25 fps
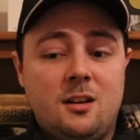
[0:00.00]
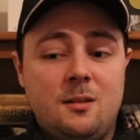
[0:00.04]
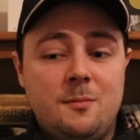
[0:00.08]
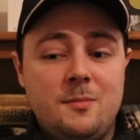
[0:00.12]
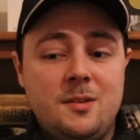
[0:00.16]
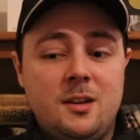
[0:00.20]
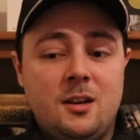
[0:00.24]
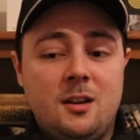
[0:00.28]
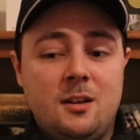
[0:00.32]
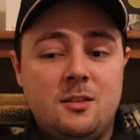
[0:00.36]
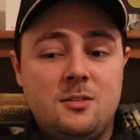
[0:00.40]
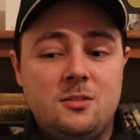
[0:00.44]

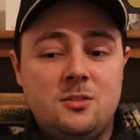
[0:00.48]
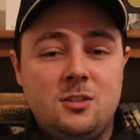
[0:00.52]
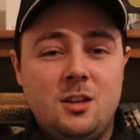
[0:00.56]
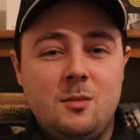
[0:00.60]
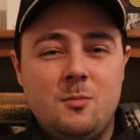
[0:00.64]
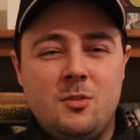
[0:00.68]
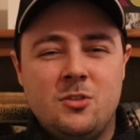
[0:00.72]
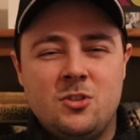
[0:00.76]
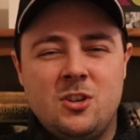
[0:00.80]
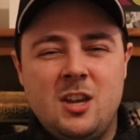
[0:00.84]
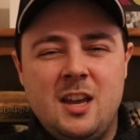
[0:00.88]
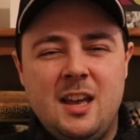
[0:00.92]
You know, so
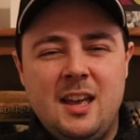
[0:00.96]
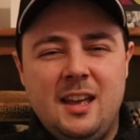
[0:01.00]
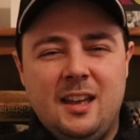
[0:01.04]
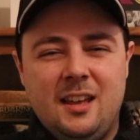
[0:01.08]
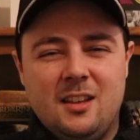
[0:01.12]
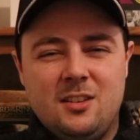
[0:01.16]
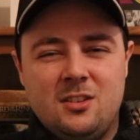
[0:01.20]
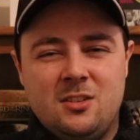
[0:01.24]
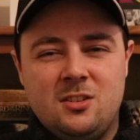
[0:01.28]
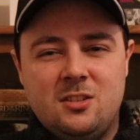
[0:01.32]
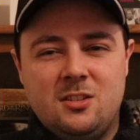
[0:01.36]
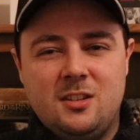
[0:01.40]
much
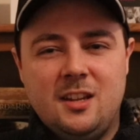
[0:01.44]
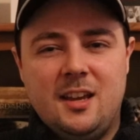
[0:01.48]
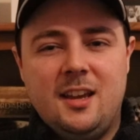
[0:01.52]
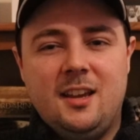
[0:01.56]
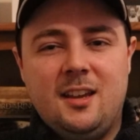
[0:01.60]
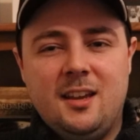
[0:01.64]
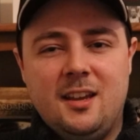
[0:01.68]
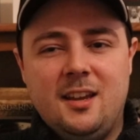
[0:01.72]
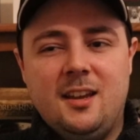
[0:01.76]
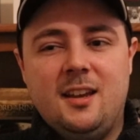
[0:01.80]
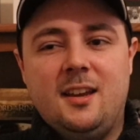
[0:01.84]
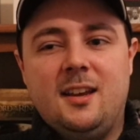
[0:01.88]
at
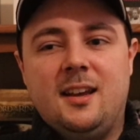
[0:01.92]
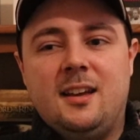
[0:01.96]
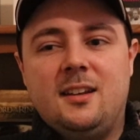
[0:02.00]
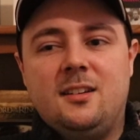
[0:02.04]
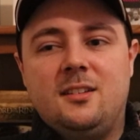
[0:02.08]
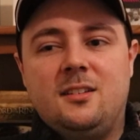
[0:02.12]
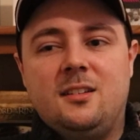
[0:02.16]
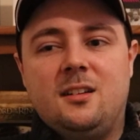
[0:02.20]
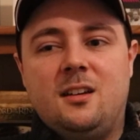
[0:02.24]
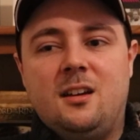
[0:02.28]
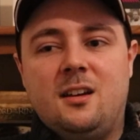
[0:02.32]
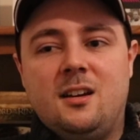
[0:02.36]
stake here,
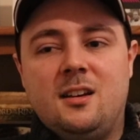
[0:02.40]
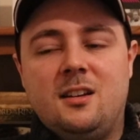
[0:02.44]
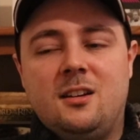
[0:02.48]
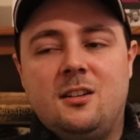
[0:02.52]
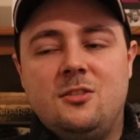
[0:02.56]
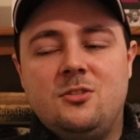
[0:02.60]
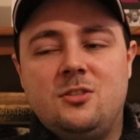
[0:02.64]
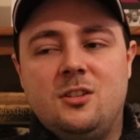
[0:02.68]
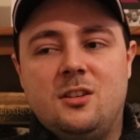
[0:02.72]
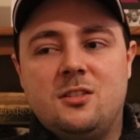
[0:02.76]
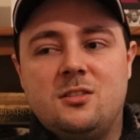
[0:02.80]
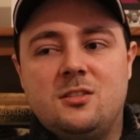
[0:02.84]
and, you know,
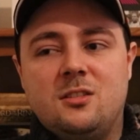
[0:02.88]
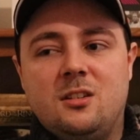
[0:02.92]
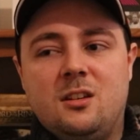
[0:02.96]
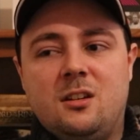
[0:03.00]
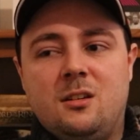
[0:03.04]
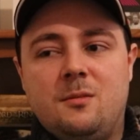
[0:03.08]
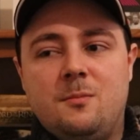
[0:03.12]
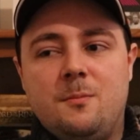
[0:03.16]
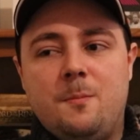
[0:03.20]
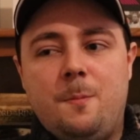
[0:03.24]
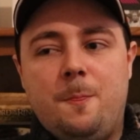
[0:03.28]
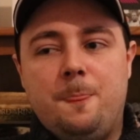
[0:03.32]
just
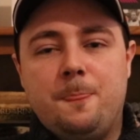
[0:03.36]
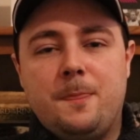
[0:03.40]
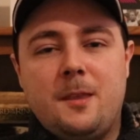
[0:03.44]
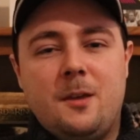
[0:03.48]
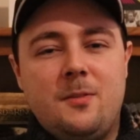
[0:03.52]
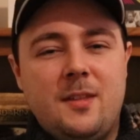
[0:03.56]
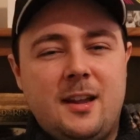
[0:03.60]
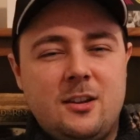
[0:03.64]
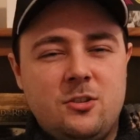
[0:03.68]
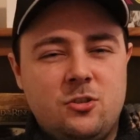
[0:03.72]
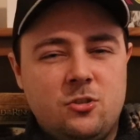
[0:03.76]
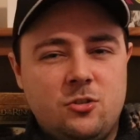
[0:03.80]

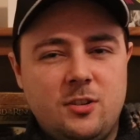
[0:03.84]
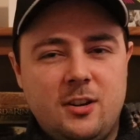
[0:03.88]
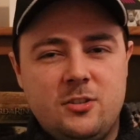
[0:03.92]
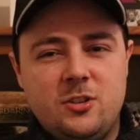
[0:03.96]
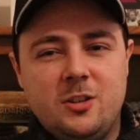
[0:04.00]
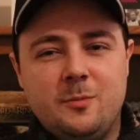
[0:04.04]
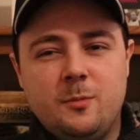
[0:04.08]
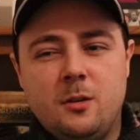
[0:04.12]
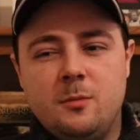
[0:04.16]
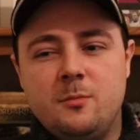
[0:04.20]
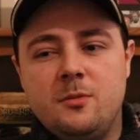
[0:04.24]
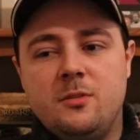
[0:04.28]
that
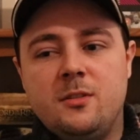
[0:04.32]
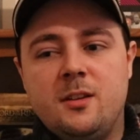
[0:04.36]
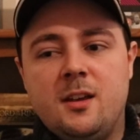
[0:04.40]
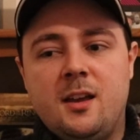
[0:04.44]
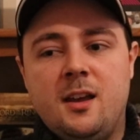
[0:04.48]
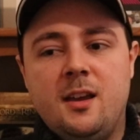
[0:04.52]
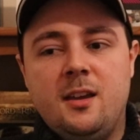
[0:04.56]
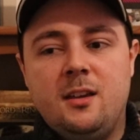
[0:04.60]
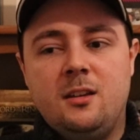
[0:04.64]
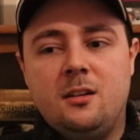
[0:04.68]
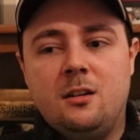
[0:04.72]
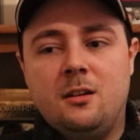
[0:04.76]
tragic moment
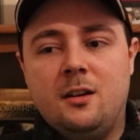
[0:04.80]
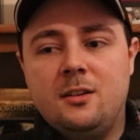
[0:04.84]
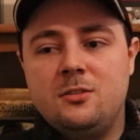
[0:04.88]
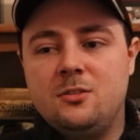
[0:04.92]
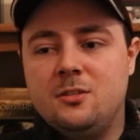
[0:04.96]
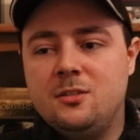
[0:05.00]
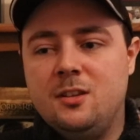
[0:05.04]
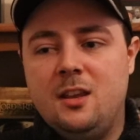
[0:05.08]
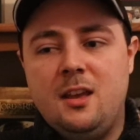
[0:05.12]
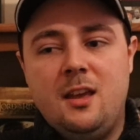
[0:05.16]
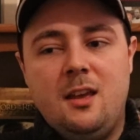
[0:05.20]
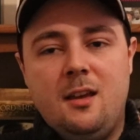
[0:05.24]
there, you know,
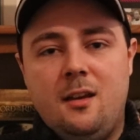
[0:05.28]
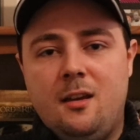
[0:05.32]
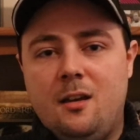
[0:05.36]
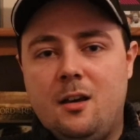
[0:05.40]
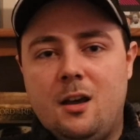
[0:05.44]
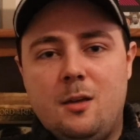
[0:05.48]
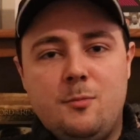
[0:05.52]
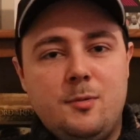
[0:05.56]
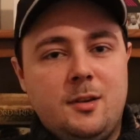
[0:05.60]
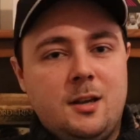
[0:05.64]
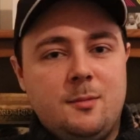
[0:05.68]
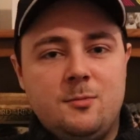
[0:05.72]

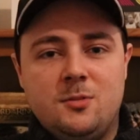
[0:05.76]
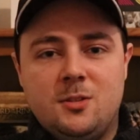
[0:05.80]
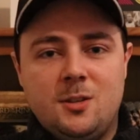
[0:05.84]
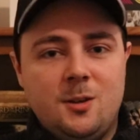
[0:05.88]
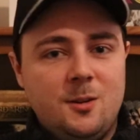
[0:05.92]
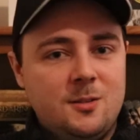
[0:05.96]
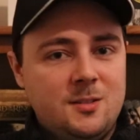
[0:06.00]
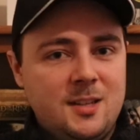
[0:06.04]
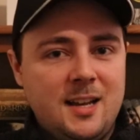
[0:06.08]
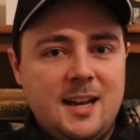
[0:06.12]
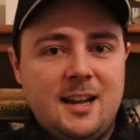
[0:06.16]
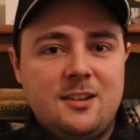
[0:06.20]
I become so
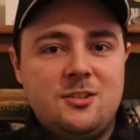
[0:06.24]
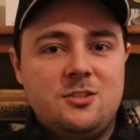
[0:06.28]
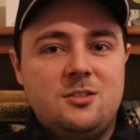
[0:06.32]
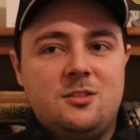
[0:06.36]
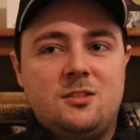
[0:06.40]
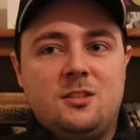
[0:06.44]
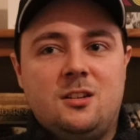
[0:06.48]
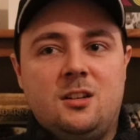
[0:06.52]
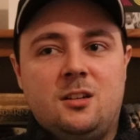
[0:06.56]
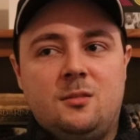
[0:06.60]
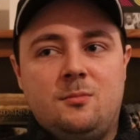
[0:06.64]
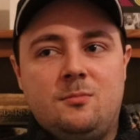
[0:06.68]

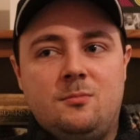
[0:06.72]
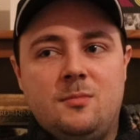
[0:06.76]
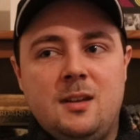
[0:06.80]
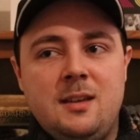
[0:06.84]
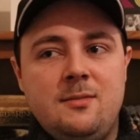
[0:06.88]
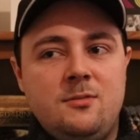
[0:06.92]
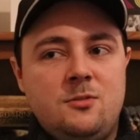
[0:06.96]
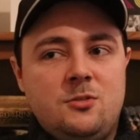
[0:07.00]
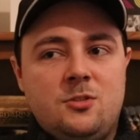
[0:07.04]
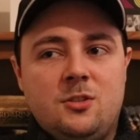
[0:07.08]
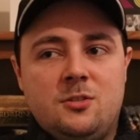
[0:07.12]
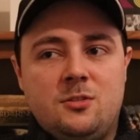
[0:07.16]
attached,
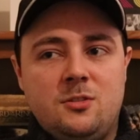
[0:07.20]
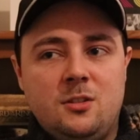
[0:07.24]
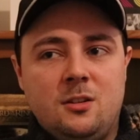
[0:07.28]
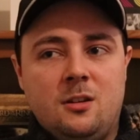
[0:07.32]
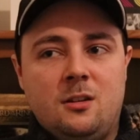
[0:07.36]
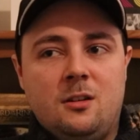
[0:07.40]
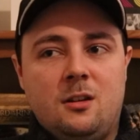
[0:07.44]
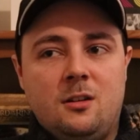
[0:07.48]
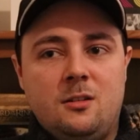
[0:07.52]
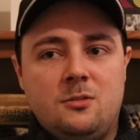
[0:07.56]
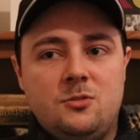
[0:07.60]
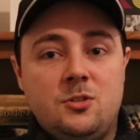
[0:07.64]
even just, you know,
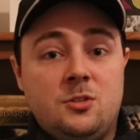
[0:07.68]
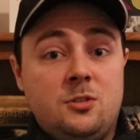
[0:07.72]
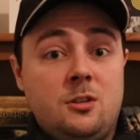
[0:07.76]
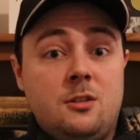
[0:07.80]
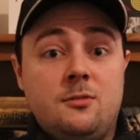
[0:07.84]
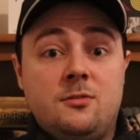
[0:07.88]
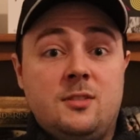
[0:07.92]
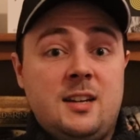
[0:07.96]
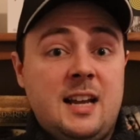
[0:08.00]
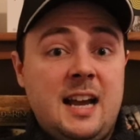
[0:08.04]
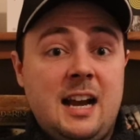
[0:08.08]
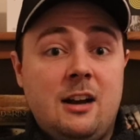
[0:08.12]
just
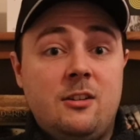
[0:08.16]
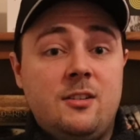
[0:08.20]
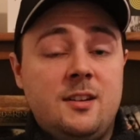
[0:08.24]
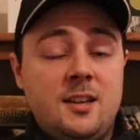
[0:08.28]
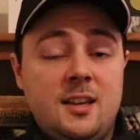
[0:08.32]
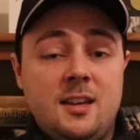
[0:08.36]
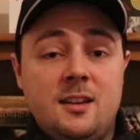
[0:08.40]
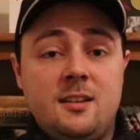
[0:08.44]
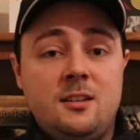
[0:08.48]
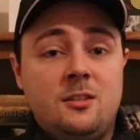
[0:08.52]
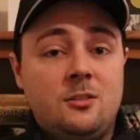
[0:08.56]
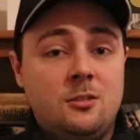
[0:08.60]
over an hour
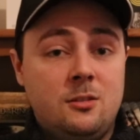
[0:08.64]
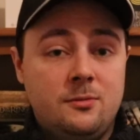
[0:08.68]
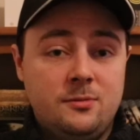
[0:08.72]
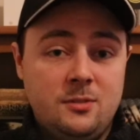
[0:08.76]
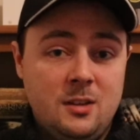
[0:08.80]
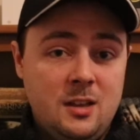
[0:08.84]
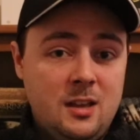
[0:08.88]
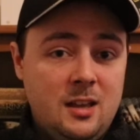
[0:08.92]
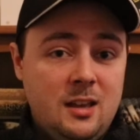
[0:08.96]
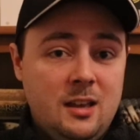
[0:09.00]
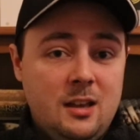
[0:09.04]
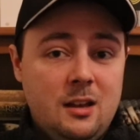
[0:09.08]
here, you know,
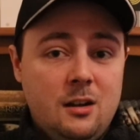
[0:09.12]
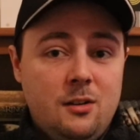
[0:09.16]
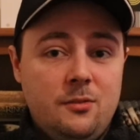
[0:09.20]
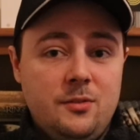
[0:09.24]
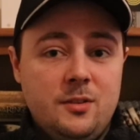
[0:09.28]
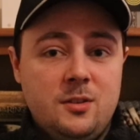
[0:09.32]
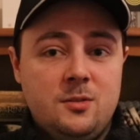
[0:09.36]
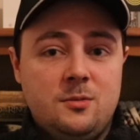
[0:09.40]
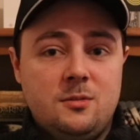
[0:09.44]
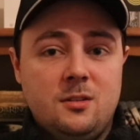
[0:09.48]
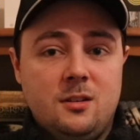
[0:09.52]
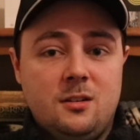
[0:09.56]
of
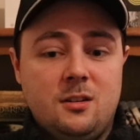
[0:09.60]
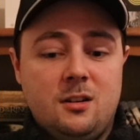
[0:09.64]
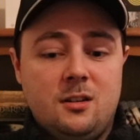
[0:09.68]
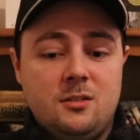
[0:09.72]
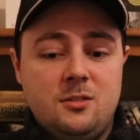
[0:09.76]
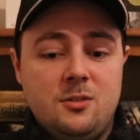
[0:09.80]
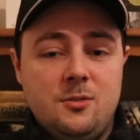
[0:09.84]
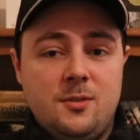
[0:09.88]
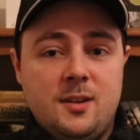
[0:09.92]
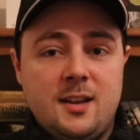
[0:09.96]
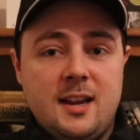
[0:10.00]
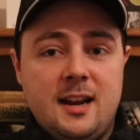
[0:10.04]
these
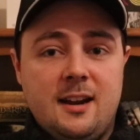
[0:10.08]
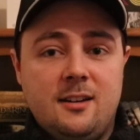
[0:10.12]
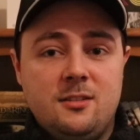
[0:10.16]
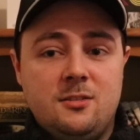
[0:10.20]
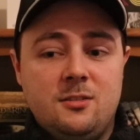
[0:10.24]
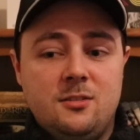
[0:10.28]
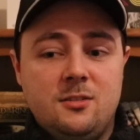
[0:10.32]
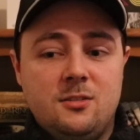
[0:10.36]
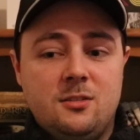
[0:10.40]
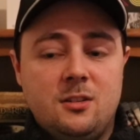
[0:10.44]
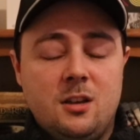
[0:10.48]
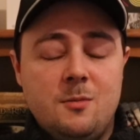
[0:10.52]
two
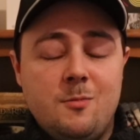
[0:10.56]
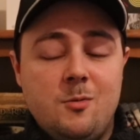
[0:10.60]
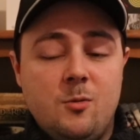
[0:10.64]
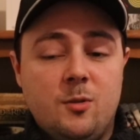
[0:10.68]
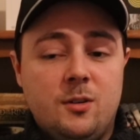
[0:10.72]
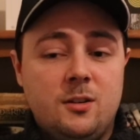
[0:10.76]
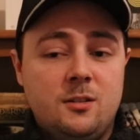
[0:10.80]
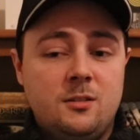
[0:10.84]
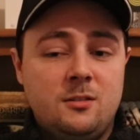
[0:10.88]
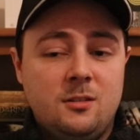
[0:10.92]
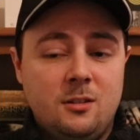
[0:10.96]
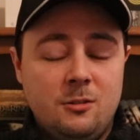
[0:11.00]
characters,
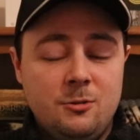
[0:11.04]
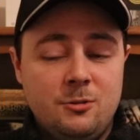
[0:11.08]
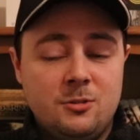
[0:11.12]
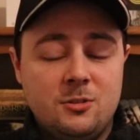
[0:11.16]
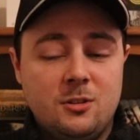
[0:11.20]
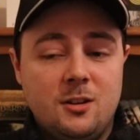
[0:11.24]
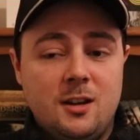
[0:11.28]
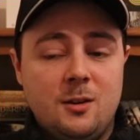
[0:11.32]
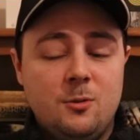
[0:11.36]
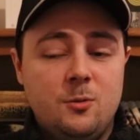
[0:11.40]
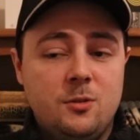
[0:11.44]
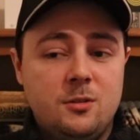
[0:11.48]
Obi-Wan and Luke
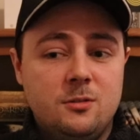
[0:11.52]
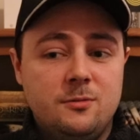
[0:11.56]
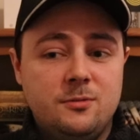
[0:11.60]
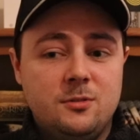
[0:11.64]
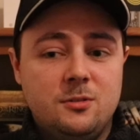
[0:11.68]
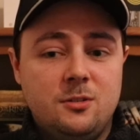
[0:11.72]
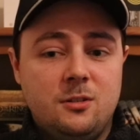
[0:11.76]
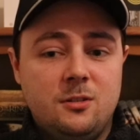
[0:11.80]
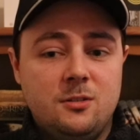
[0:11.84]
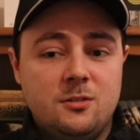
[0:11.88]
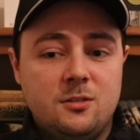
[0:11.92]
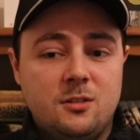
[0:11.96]
Skywalker, of
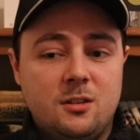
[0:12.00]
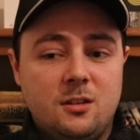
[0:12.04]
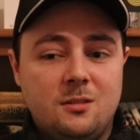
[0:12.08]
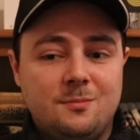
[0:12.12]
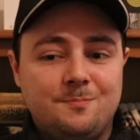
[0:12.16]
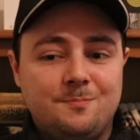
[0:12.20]
course,